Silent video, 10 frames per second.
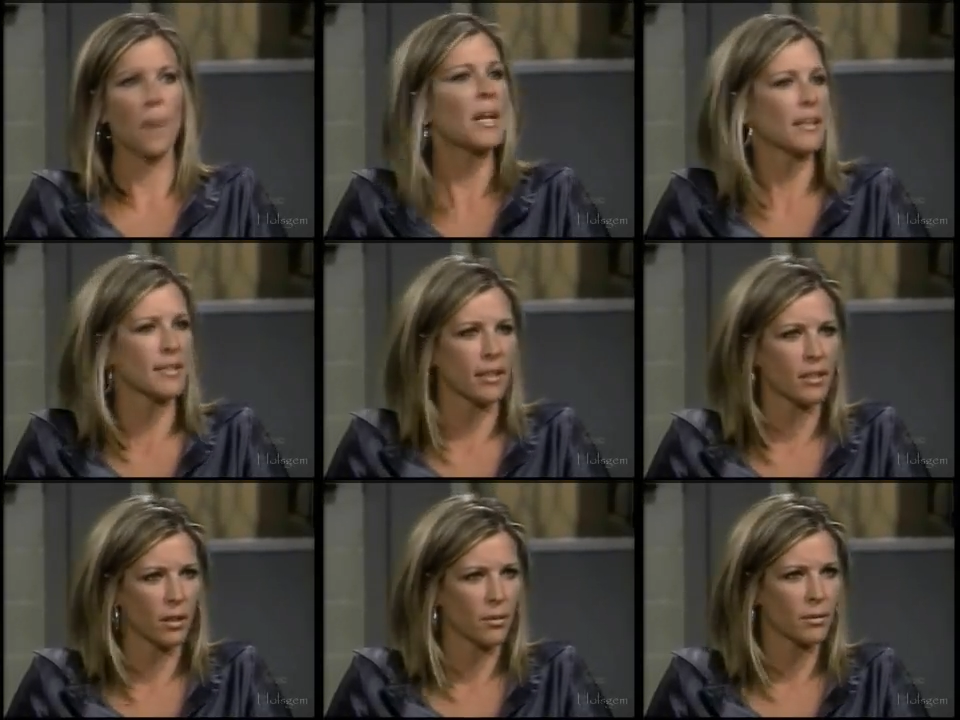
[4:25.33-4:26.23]
I'm not listening
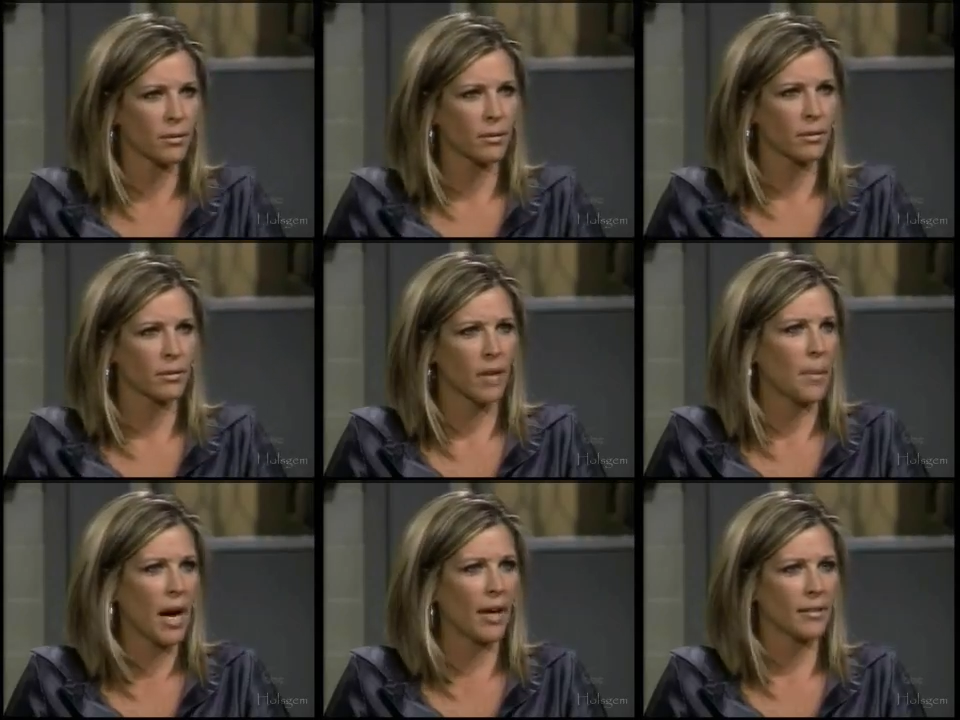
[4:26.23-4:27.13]
to you.
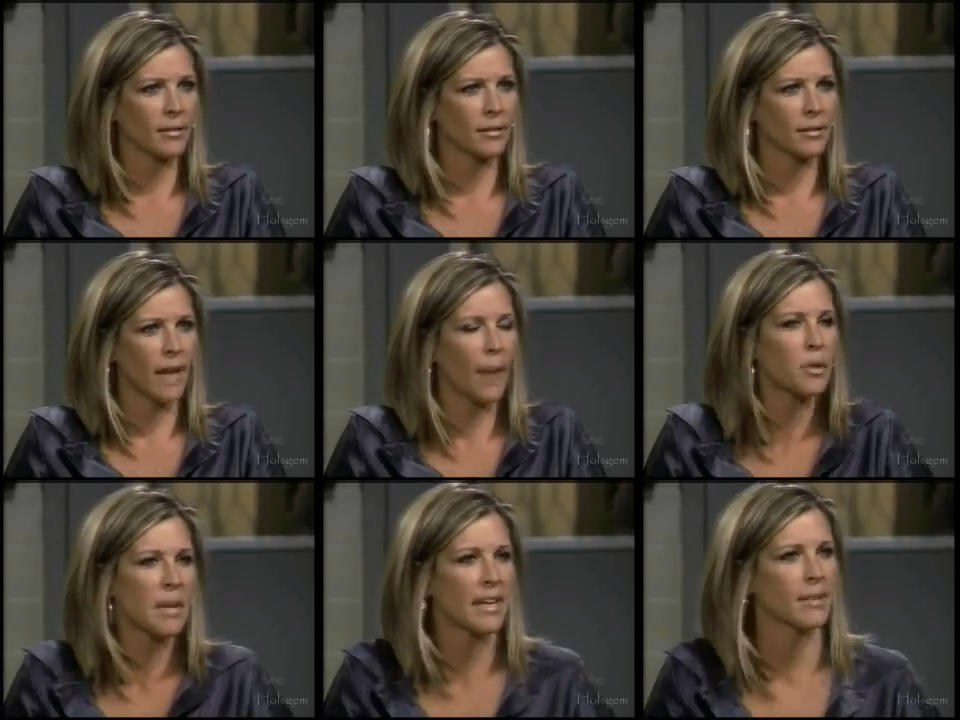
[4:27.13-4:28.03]
I'm not. I
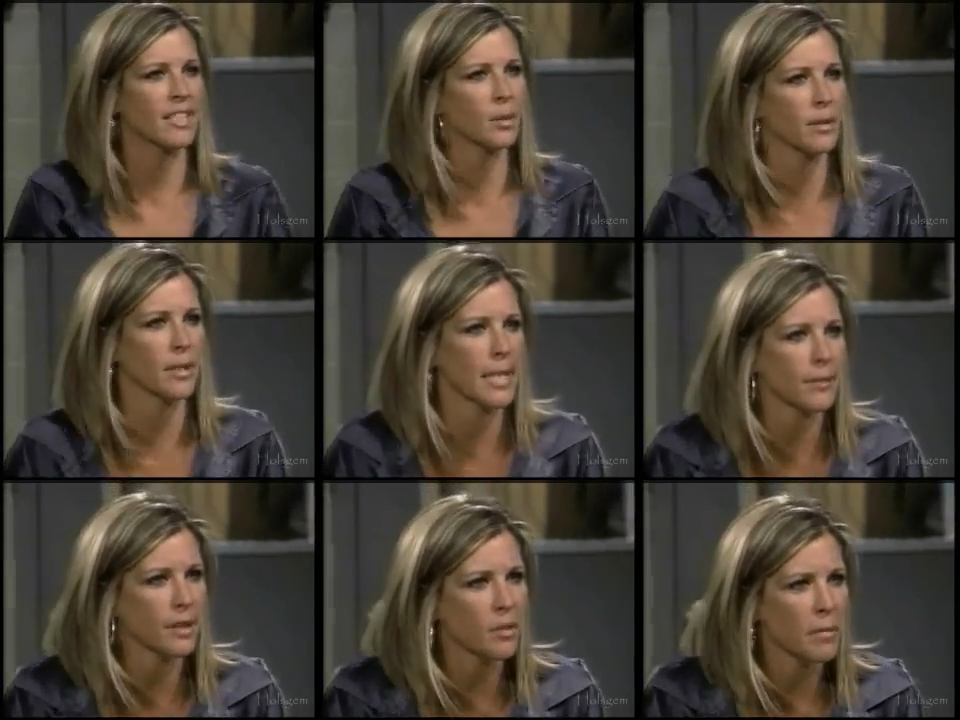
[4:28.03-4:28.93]
would make a deal with the
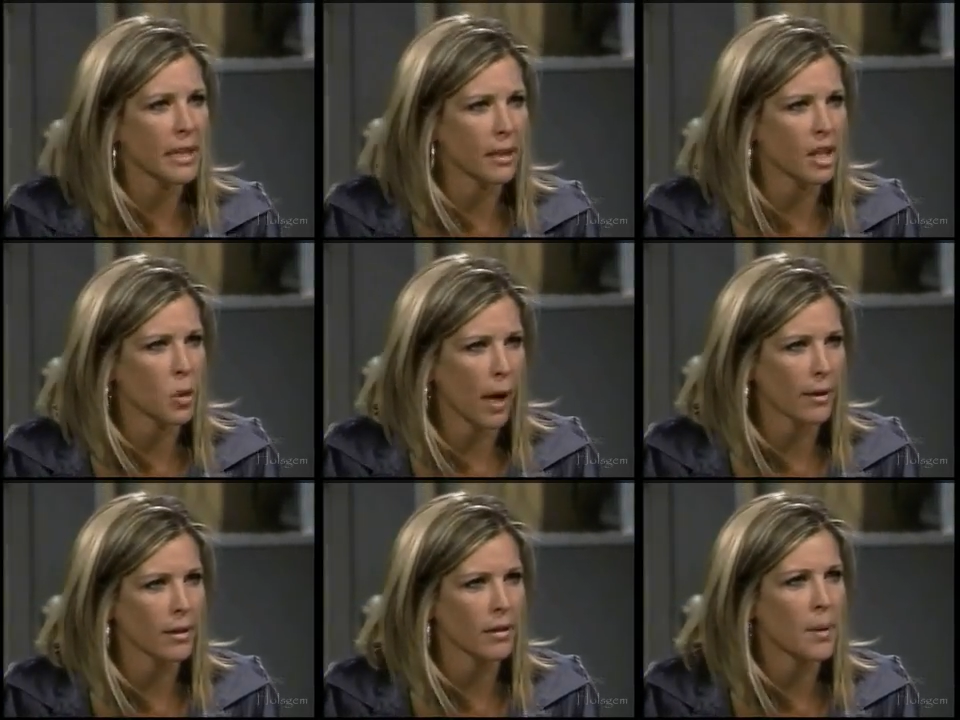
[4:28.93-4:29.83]
devil if it meant getting you
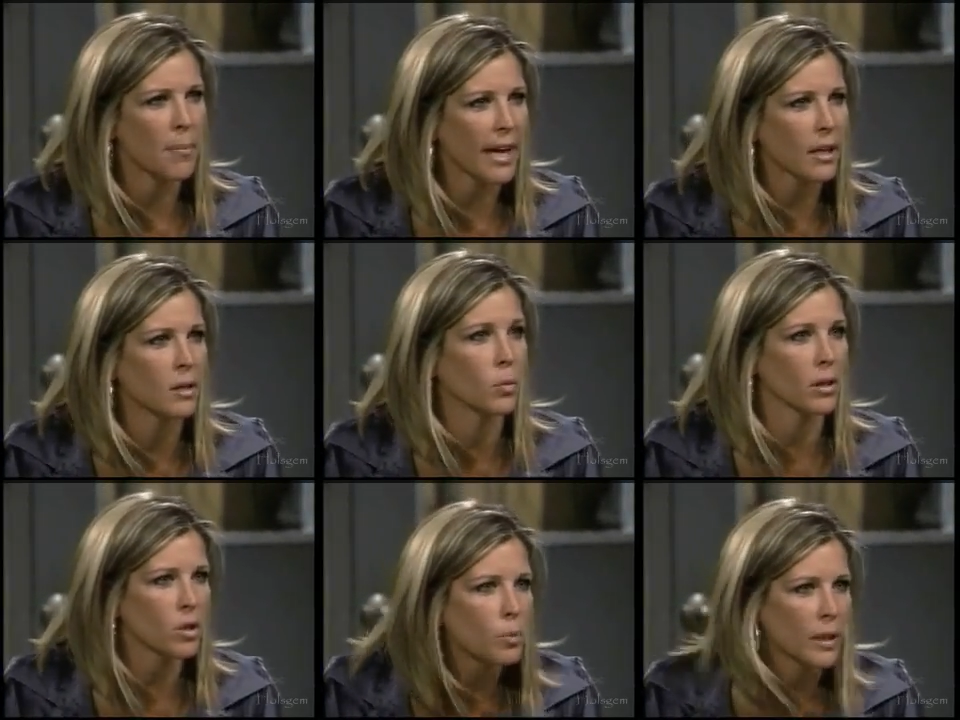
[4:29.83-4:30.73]
out of here and back home
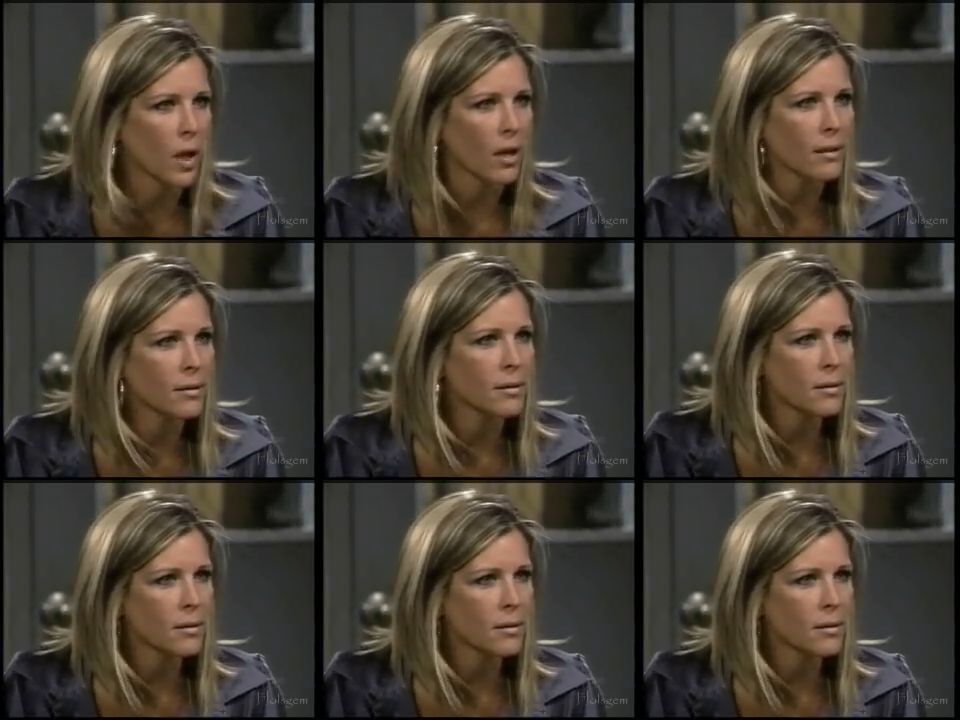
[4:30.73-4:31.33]
where you belong.